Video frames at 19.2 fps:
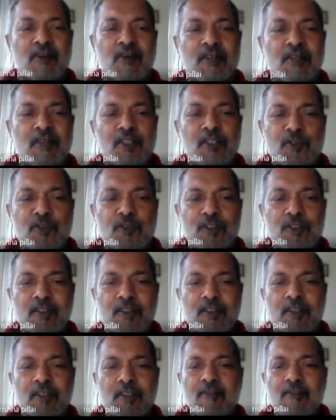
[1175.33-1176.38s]

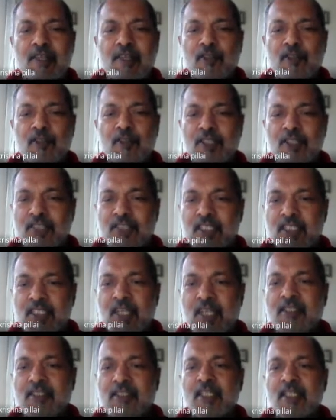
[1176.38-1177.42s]
intuitively you can see
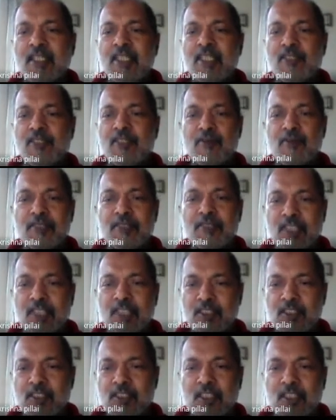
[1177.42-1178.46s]
that it will be
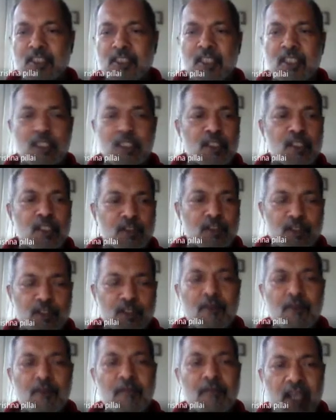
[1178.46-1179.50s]
changed. So you
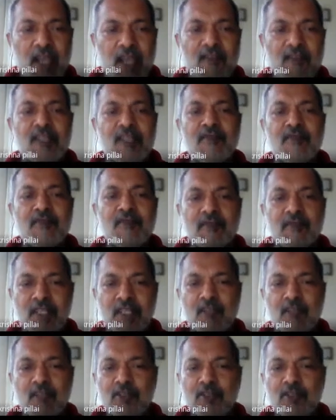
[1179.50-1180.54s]
will be having very
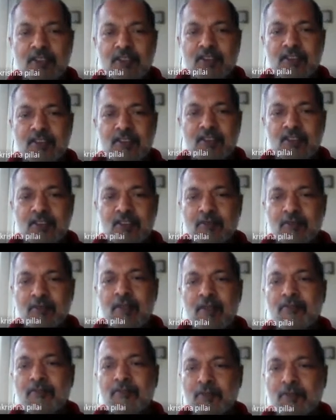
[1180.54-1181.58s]
close
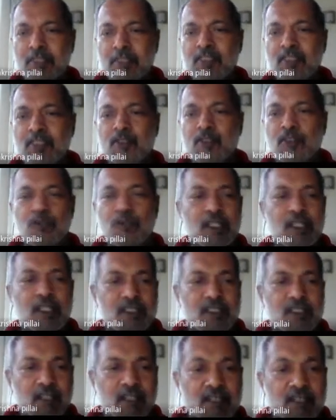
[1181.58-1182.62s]
space to
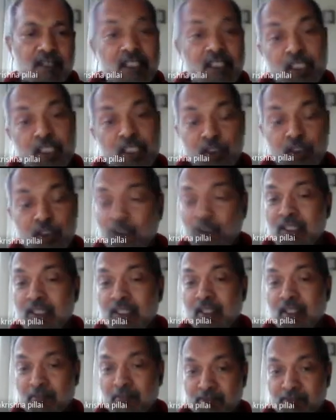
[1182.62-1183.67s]
energy level. So in
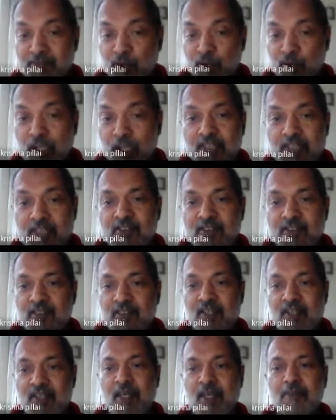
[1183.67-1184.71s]
a solid,
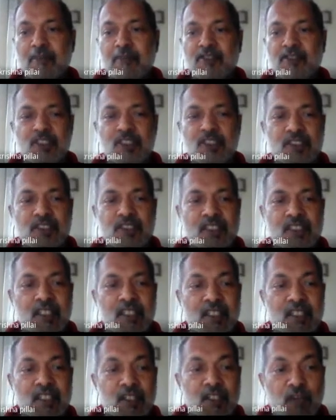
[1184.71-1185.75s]
what happens is
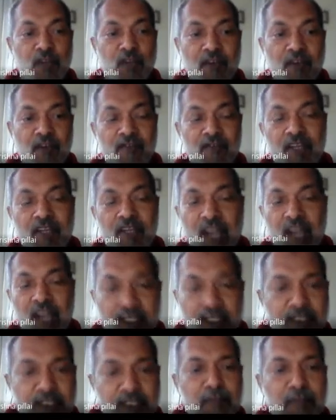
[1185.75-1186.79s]
you have a
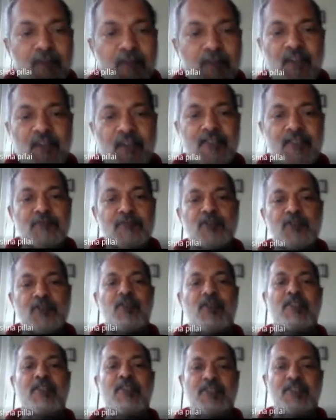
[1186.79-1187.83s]
large number of atoms. So
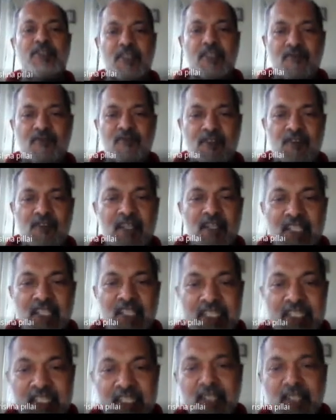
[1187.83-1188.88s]
let us say if
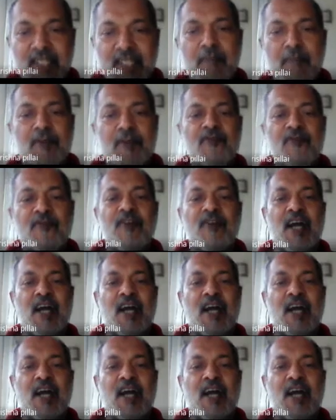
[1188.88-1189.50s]
n number of